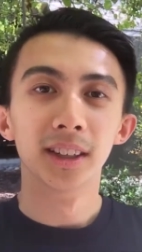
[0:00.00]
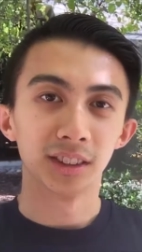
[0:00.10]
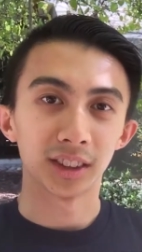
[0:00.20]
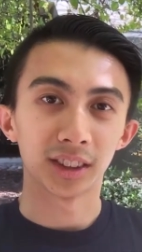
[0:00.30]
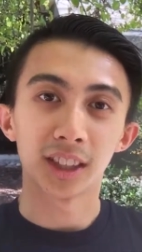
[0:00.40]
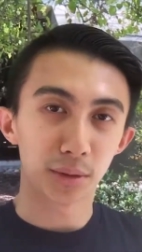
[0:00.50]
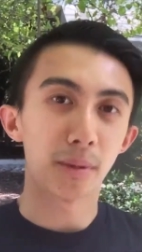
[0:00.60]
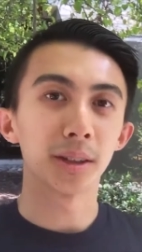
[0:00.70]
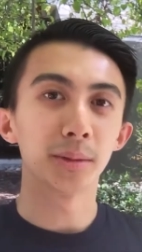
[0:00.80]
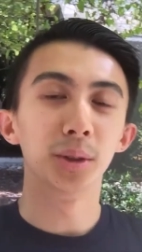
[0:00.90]
Just get your
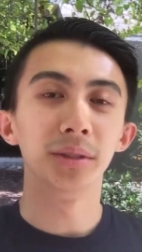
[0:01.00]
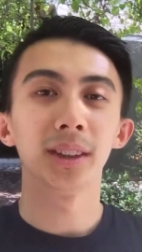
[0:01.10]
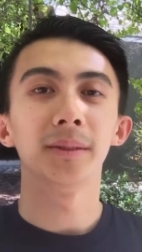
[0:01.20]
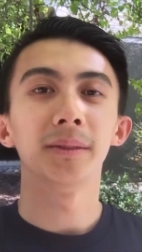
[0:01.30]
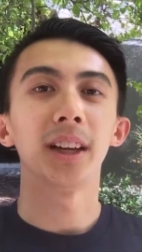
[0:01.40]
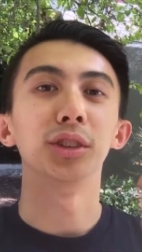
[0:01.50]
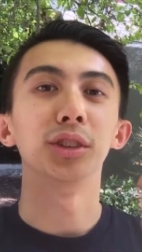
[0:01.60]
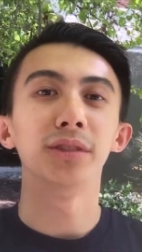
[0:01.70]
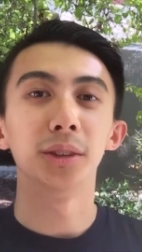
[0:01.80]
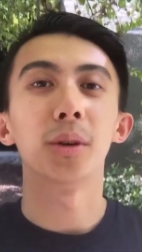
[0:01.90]
body moving and you'll
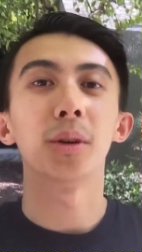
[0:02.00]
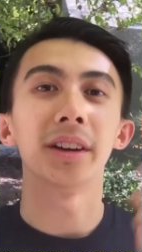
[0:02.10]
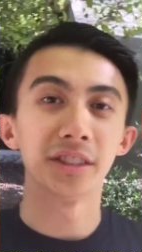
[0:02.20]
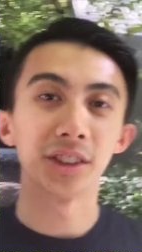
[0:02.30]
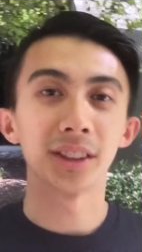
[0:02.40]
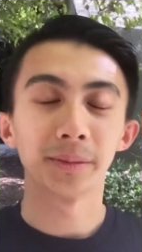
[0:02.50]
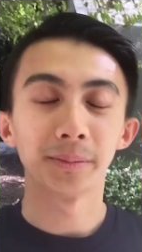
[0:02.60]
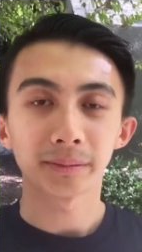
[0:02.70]
feel more energized.